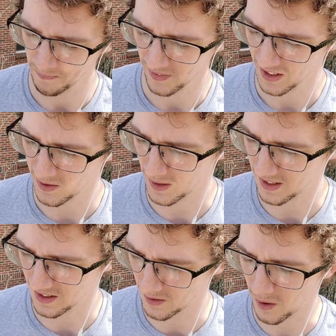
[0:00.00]

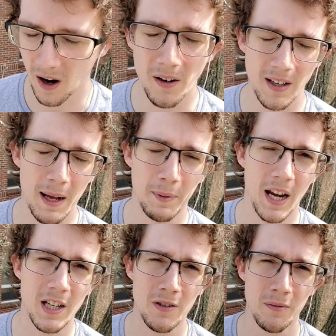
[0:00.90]
So our
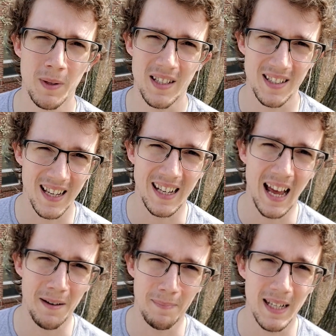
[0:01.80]
application from this is to
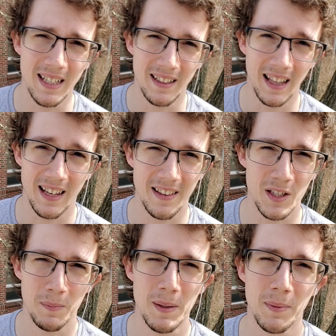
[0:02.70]
not be like
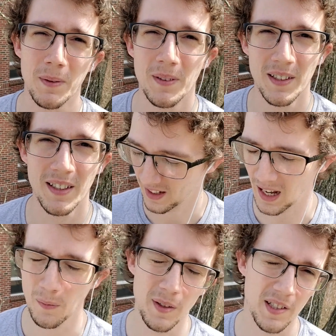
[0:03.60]
these people.
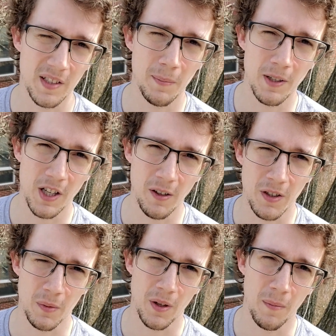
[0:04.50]
God wants us to be
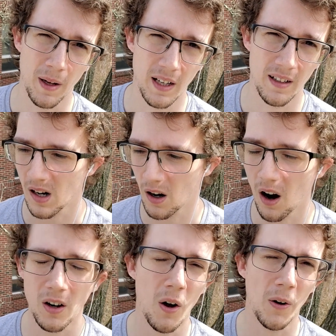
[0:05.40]
generous with our money.
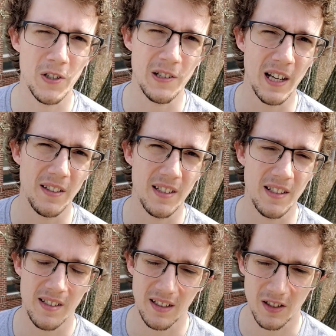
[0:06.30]
Our culture tells
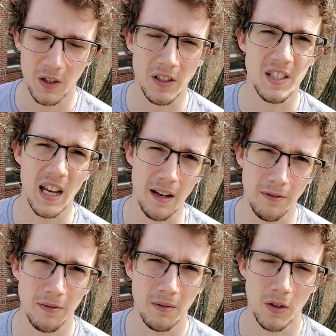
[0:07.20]
us it's good to
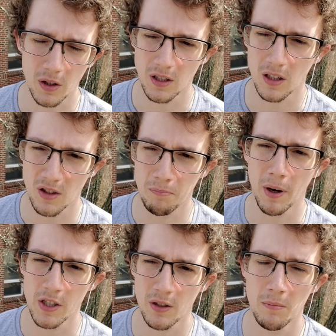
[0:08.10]
save. It's good to
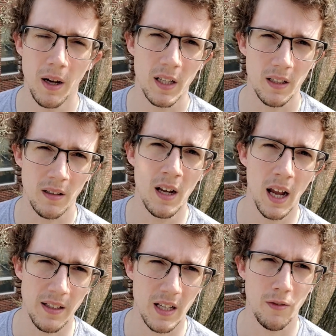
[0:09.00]
budget your money and
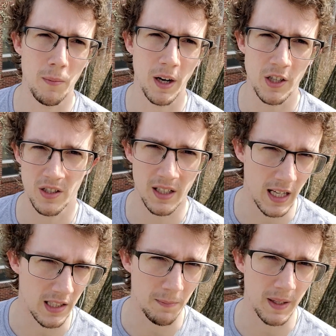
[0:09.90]
save your money just in
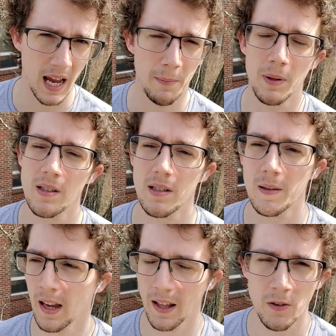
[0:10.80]
case something happens.
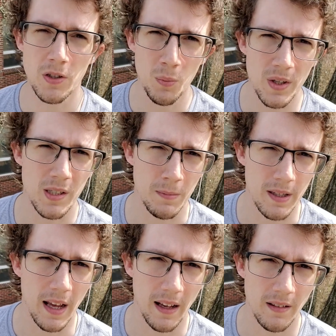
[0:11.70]
And there's some wisdom to
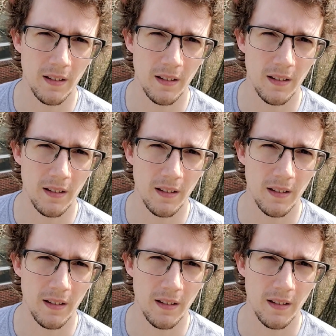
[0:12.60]
that.